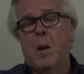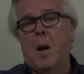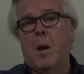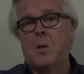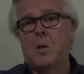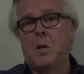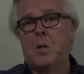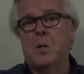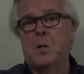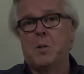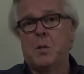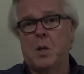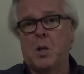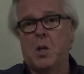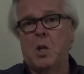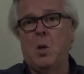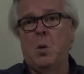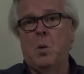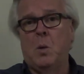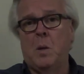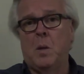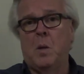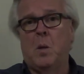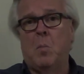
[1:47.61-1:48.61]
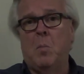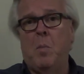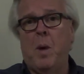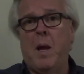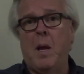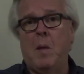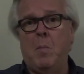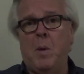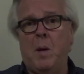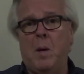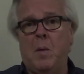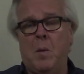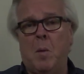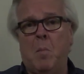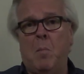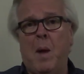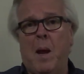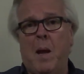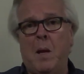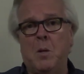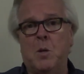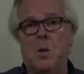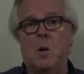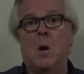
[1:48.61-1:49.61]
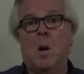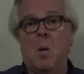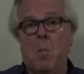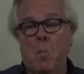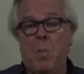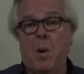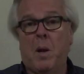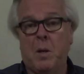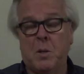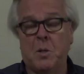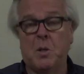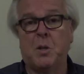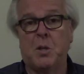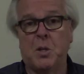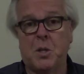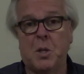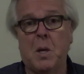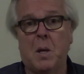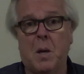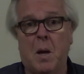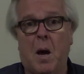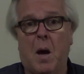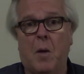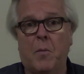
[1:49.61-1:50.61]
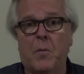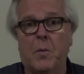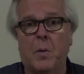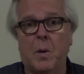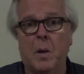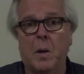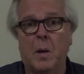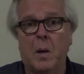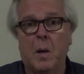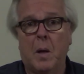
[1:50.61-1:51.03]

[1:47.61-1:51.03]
not just as a cute little baby in the manger, but as a sin offering.